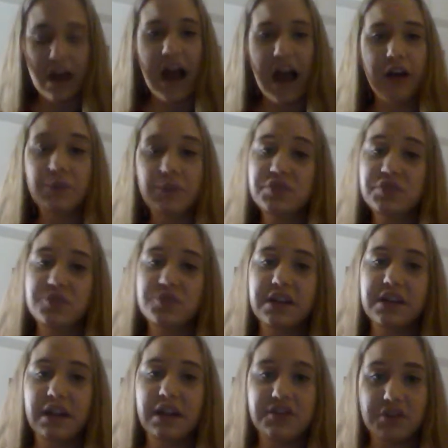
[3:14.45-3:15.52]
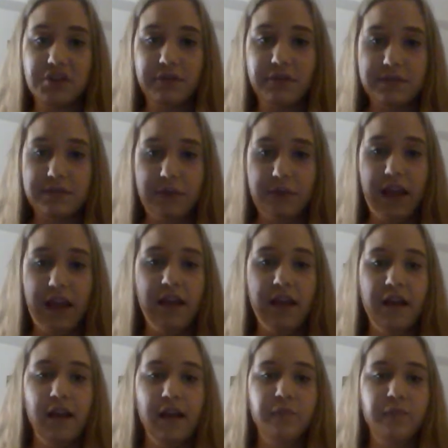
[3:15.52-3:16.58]
How can we treat each other this way?
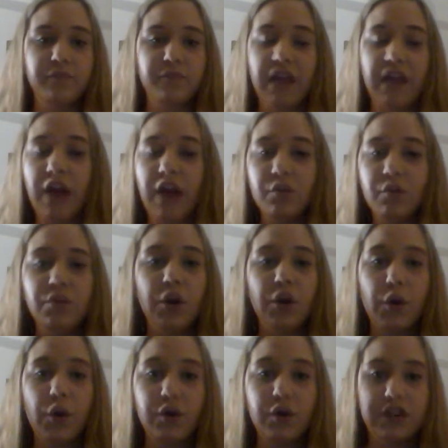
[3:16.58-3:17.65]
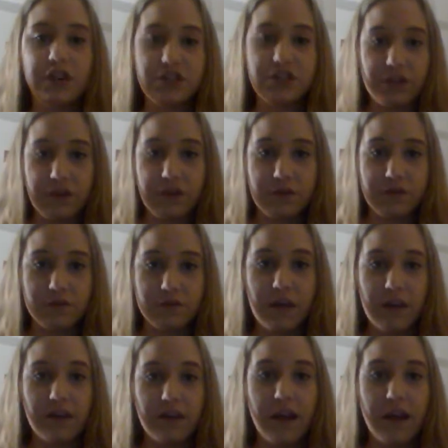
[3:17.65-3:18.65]
How can we hurt each other in this way,